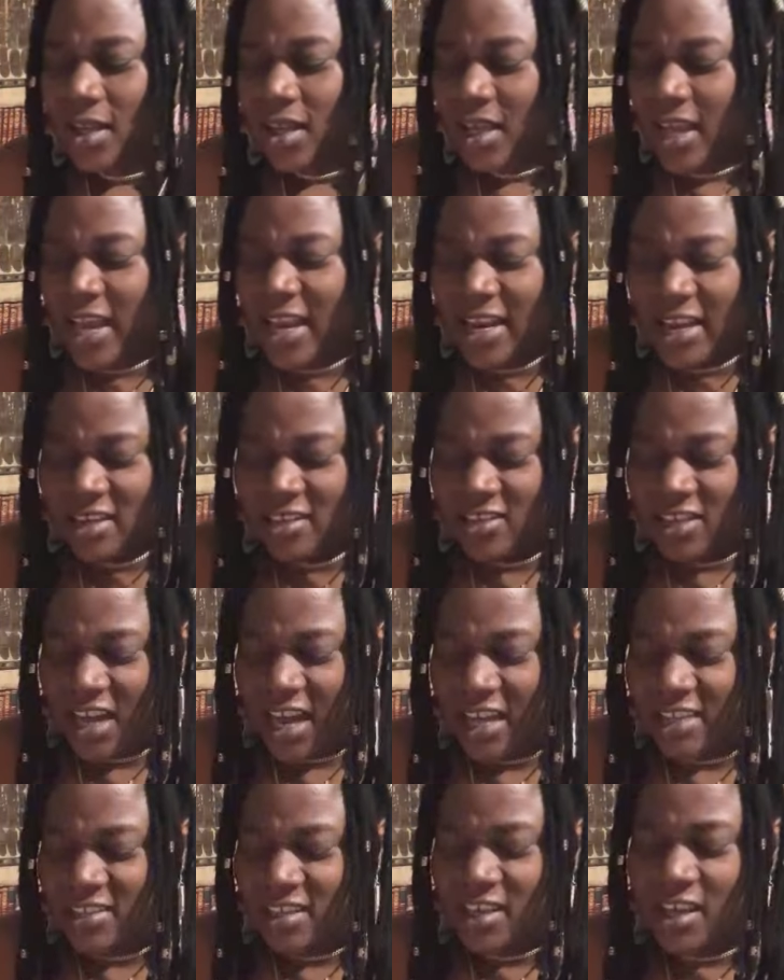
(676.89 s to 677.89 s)

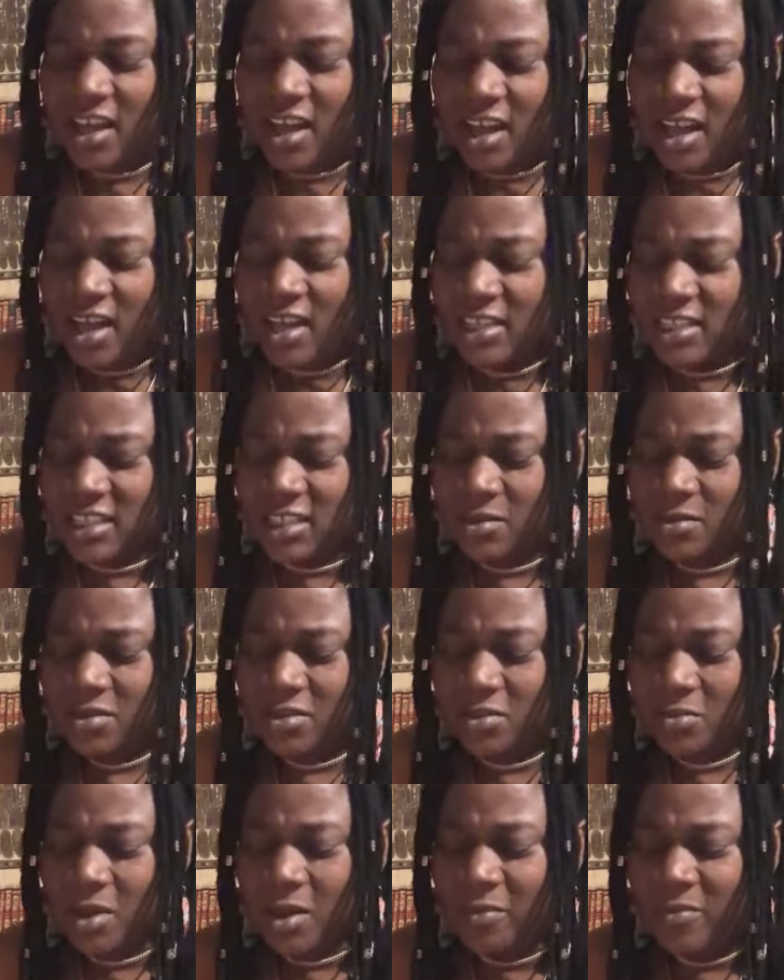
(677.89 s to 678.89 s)
energizing your ass.
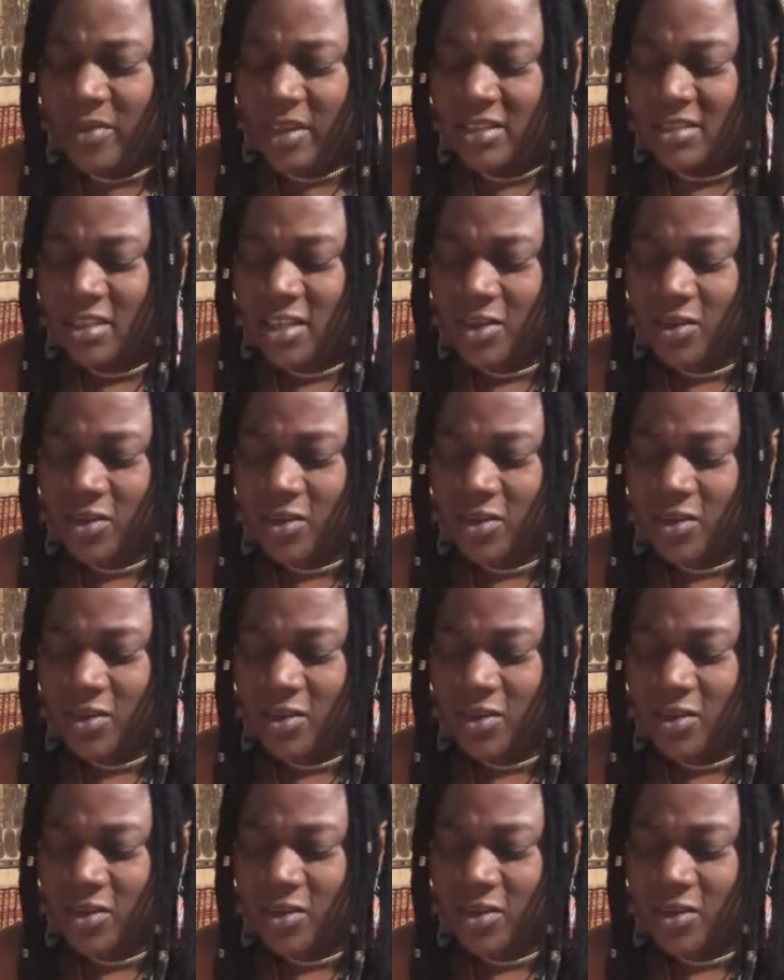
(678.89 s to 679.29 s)
So obviously